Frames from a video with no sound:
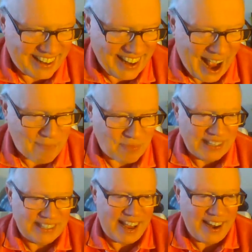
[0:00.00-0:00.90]
the
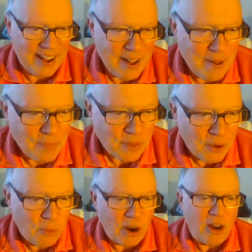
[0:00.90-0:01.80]
captain said,
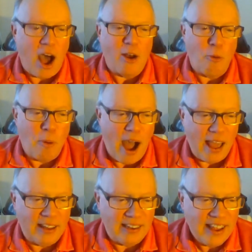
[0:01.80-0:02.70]
We're on
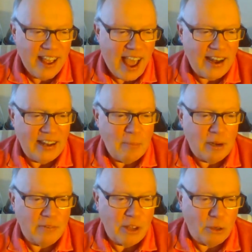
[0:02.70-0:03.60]
autopilot, and in the
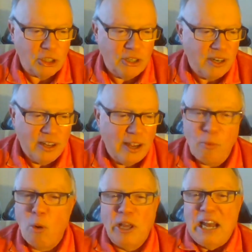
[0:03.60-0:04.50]
middle of the ocean,
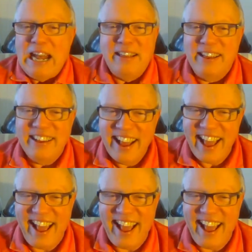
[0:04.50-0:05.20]
it won't hit anything